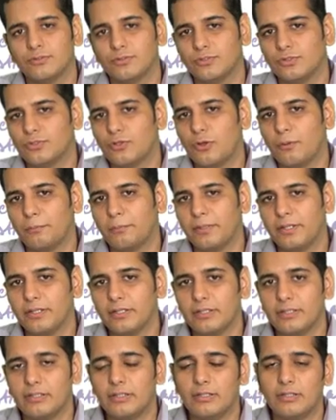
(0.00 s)
of the
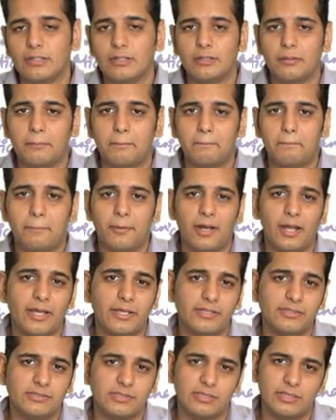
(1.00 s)
topic,
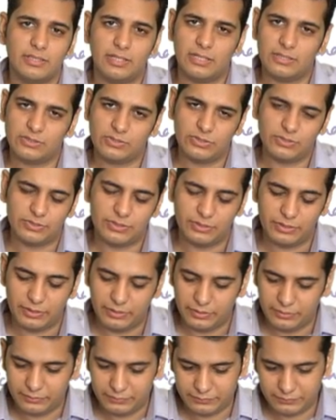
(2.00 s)
price
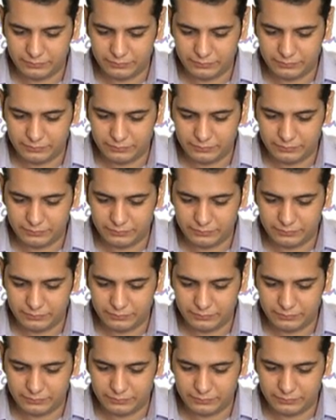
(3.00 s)
elasticity.